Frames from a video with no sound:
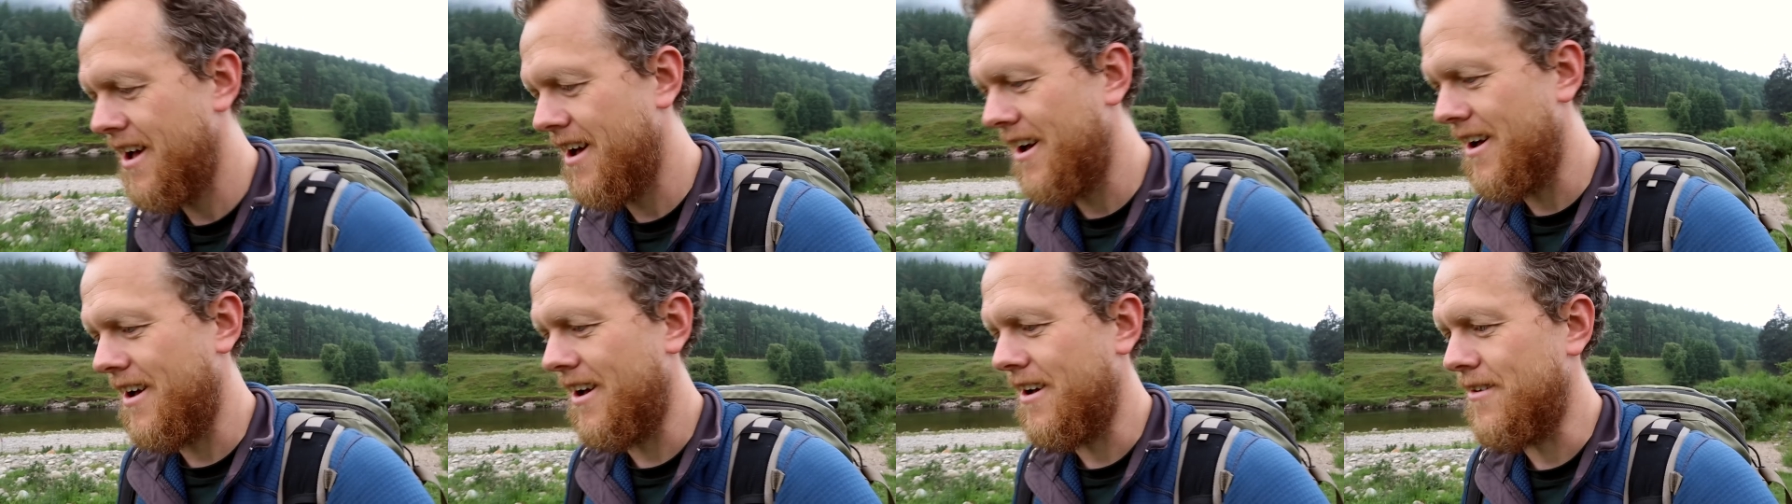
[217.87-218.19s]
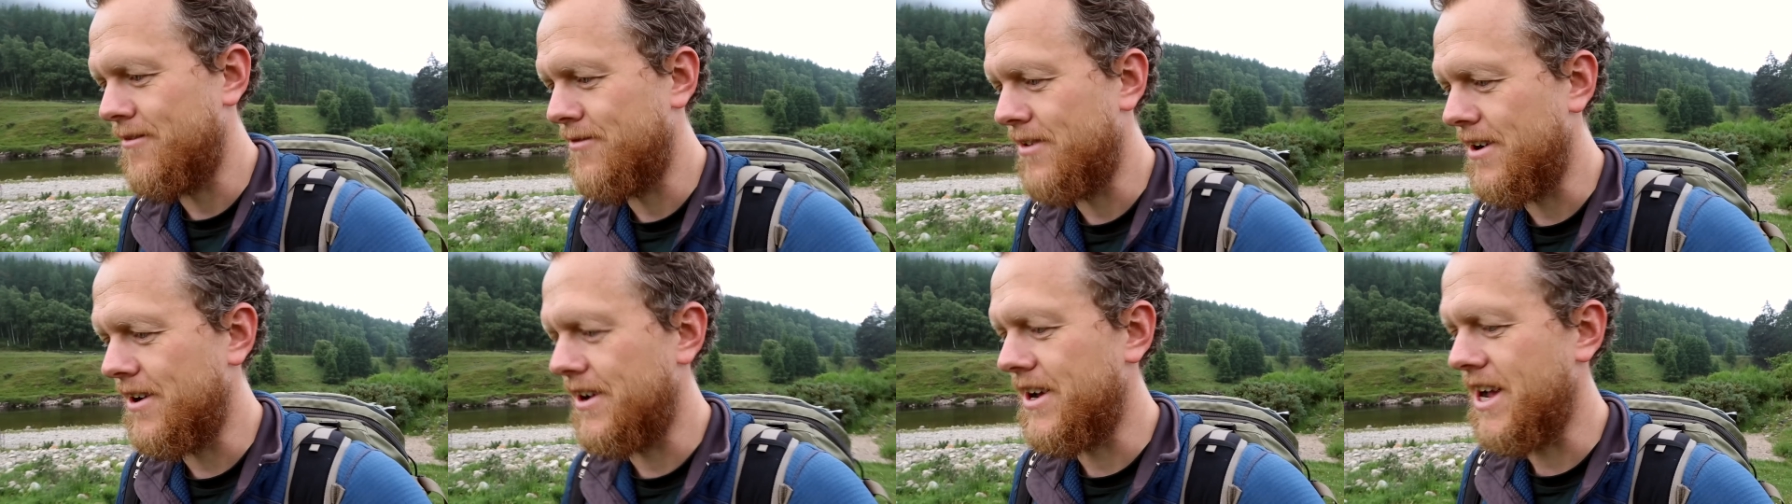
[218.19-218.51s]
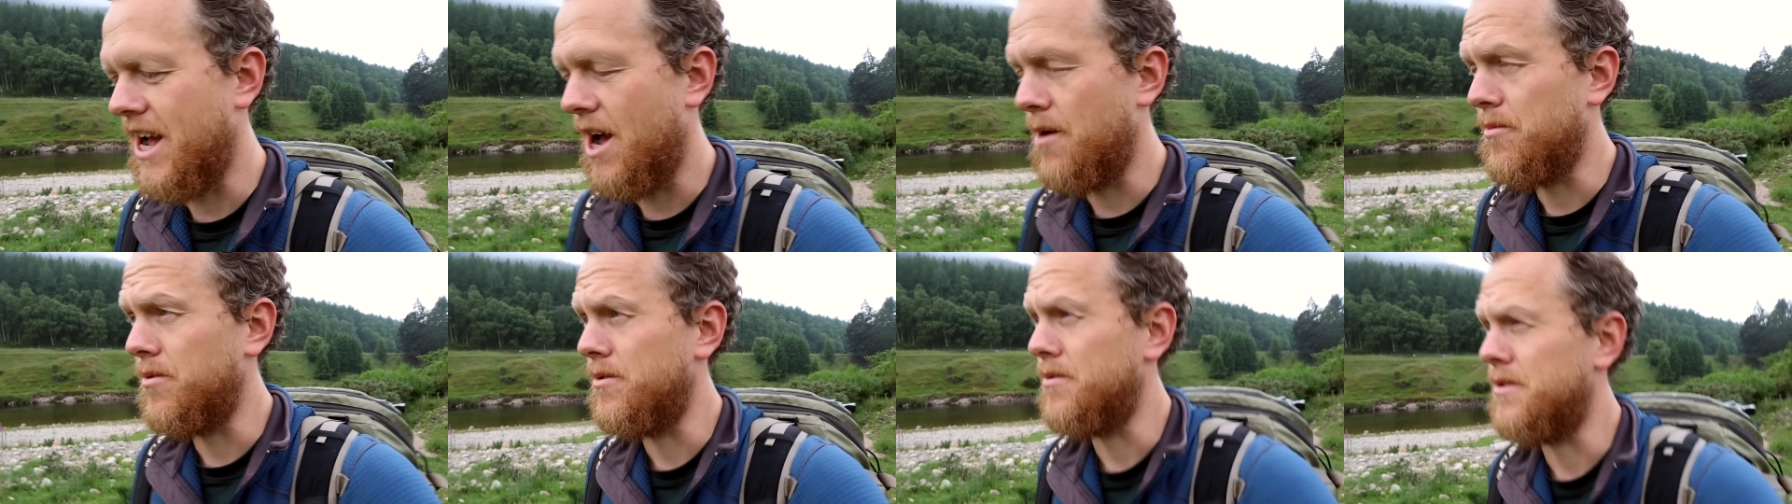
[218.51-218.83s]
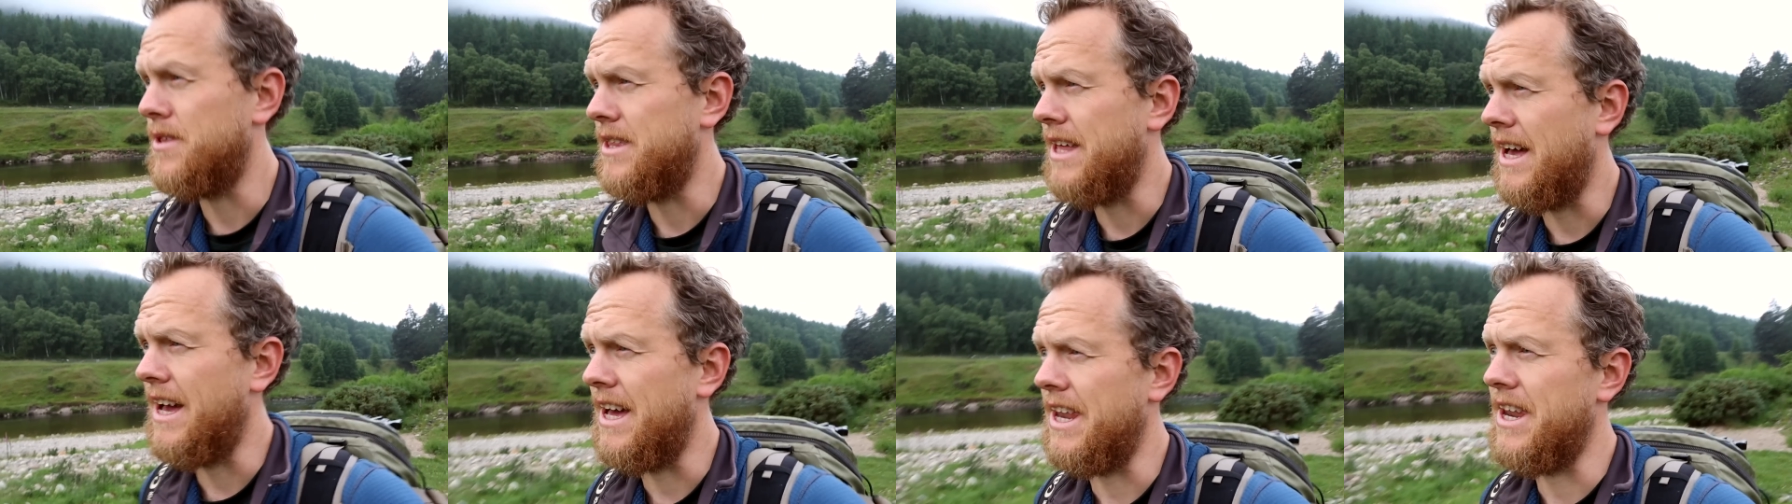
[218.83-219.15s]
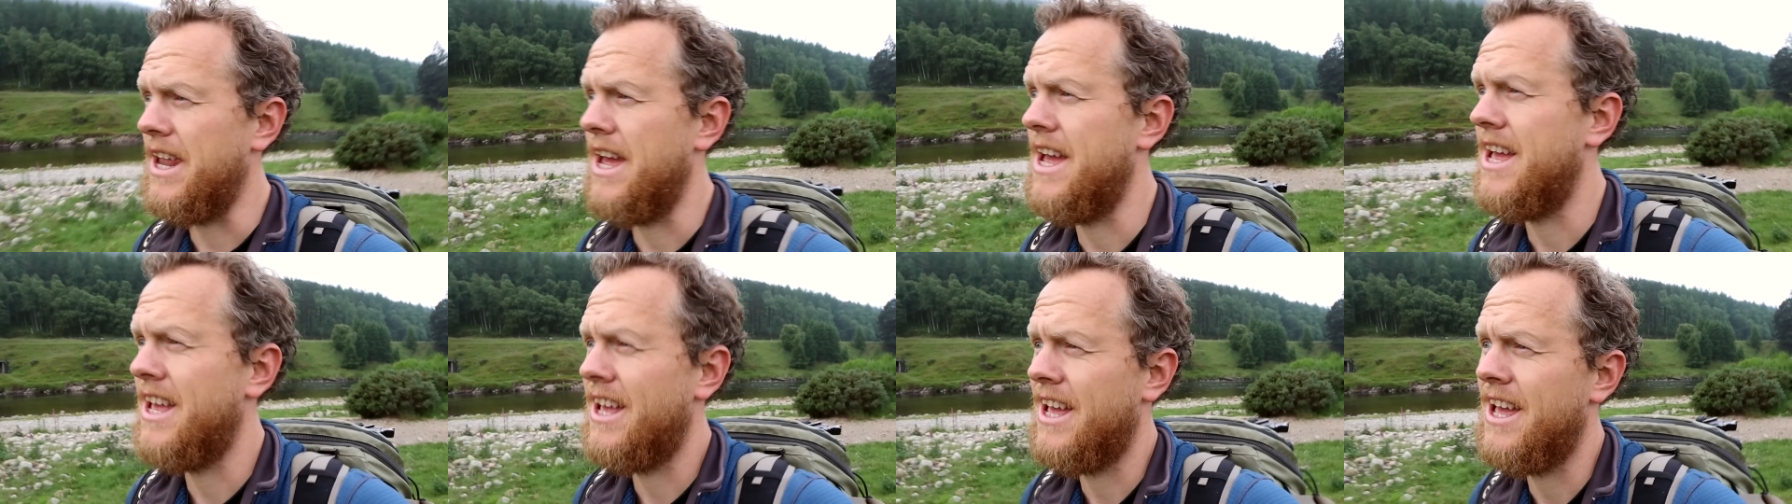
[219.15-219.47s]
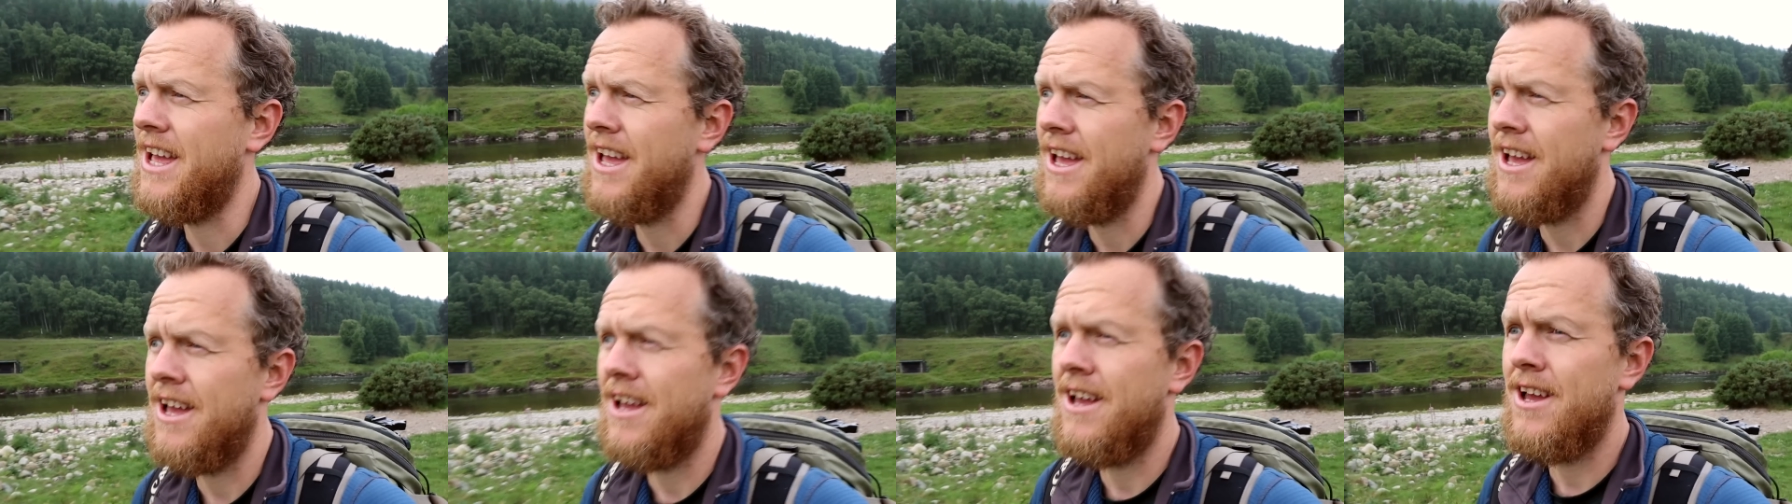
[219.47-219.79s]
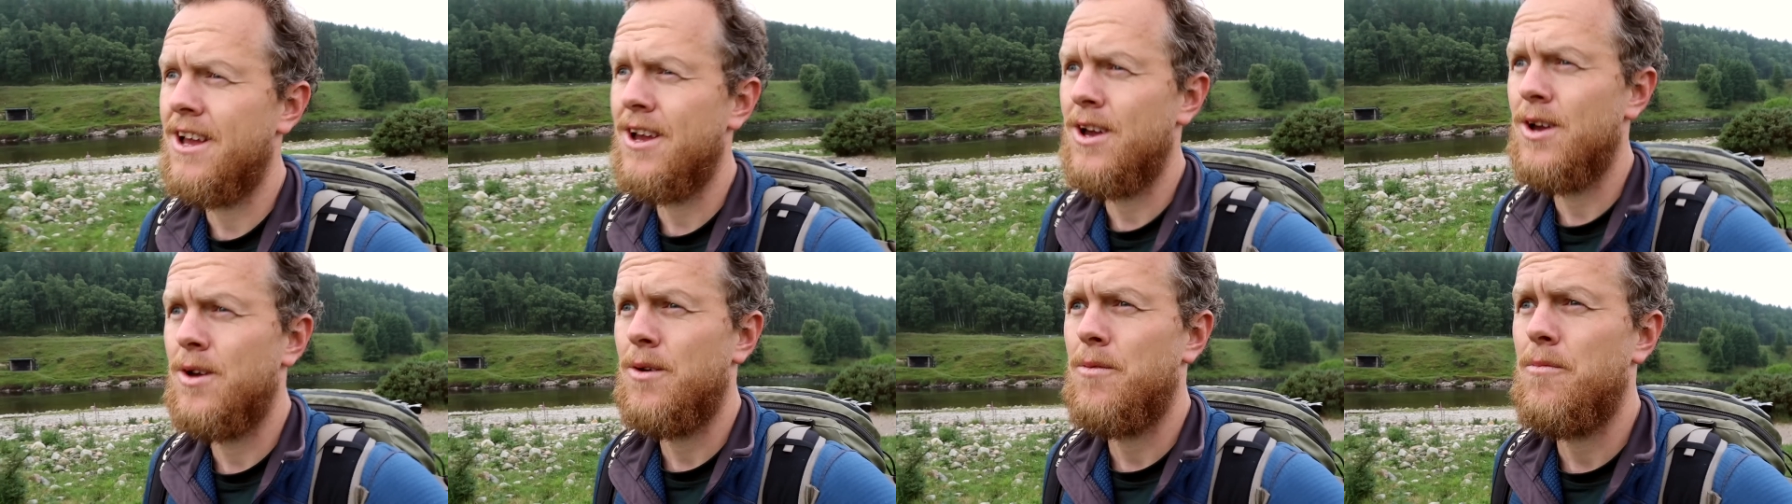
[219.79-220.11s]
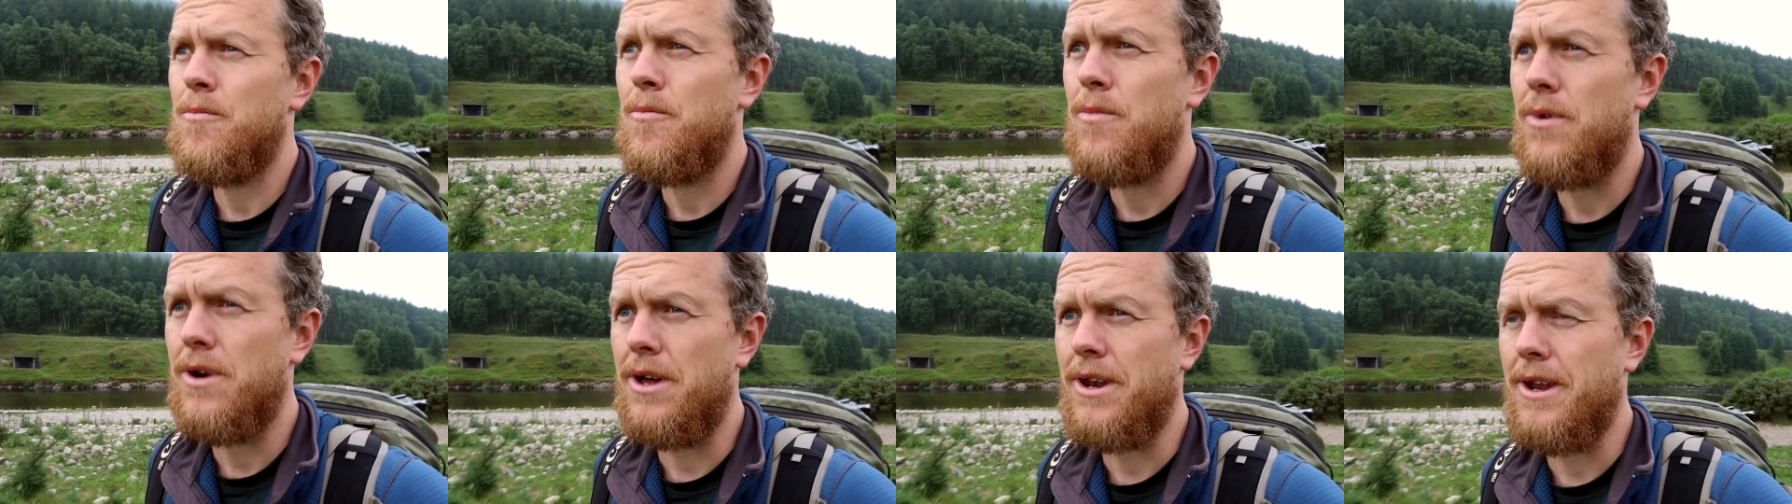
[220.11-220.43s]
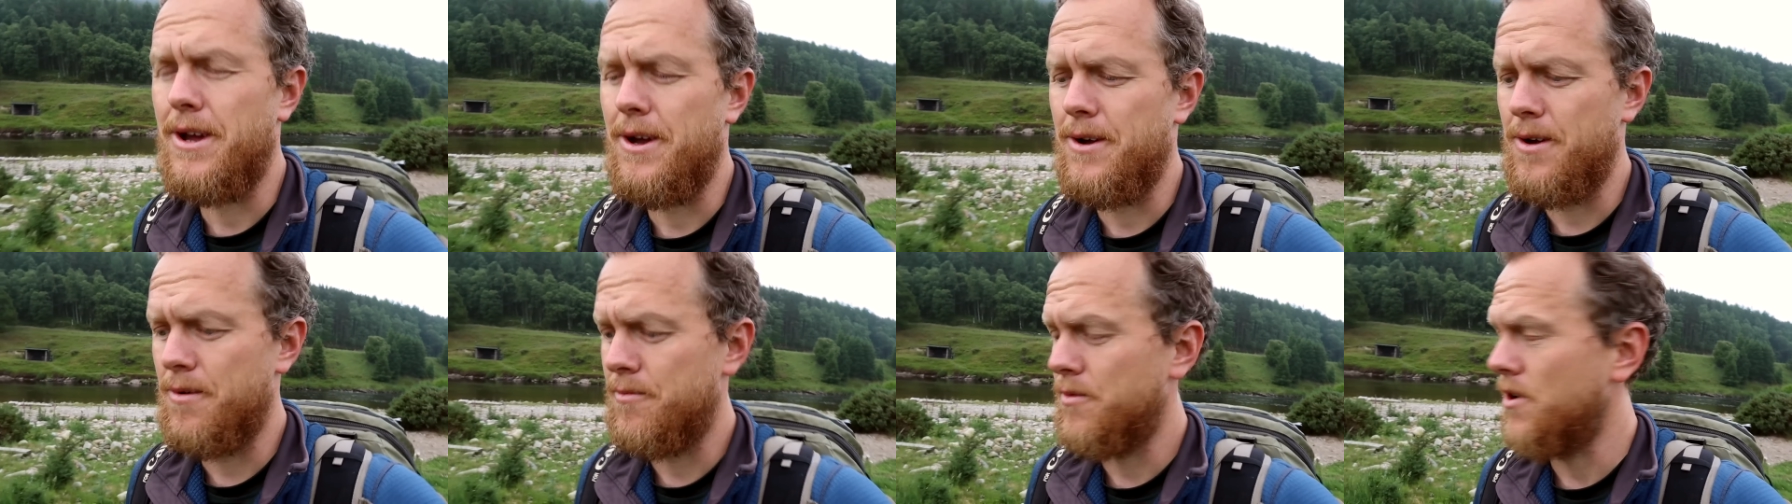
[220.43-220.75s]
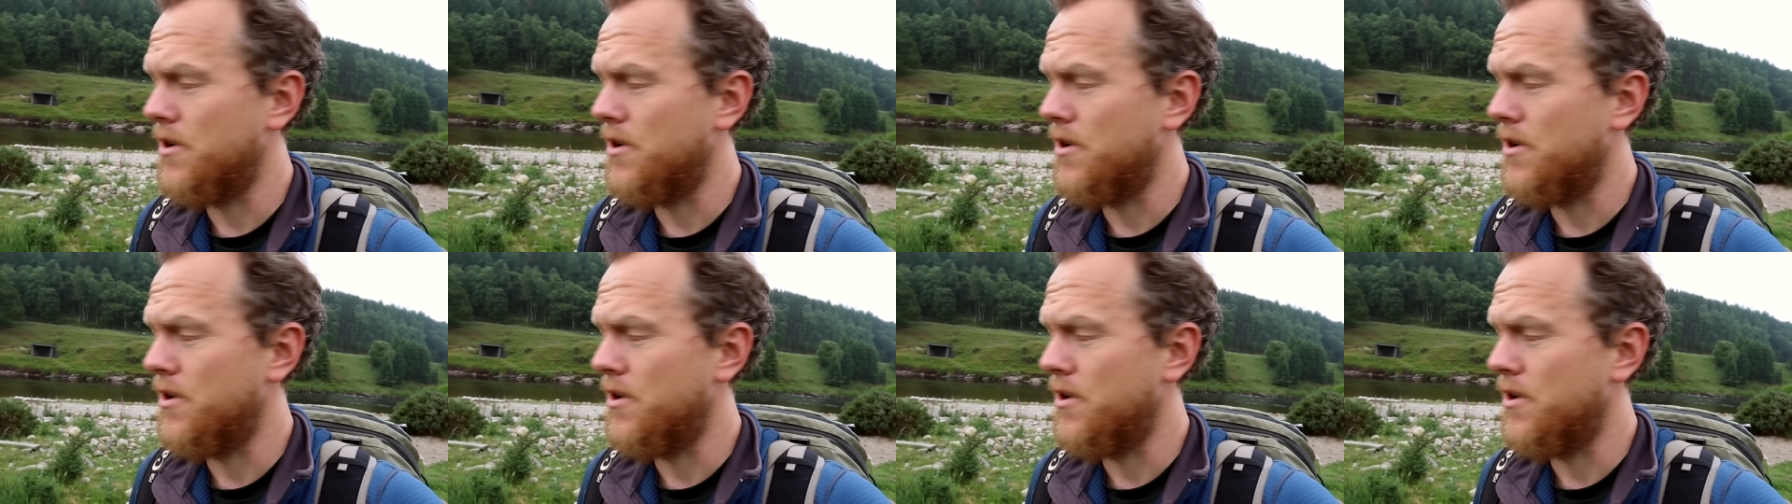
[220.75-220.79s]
Very happy with that. But I'm